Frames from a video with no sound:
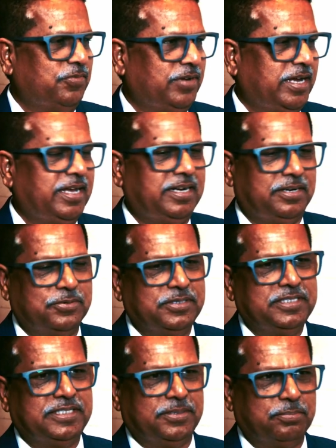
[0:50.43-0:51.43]
where, you know,
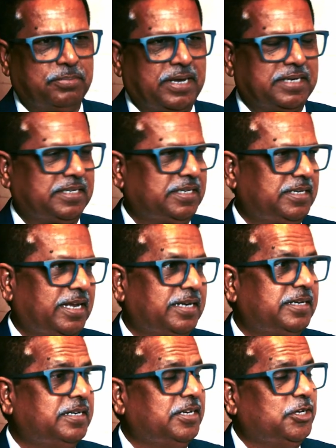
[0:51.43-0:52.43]
he's impacted
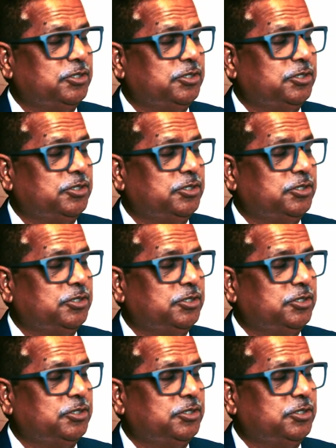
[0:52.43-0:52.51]
and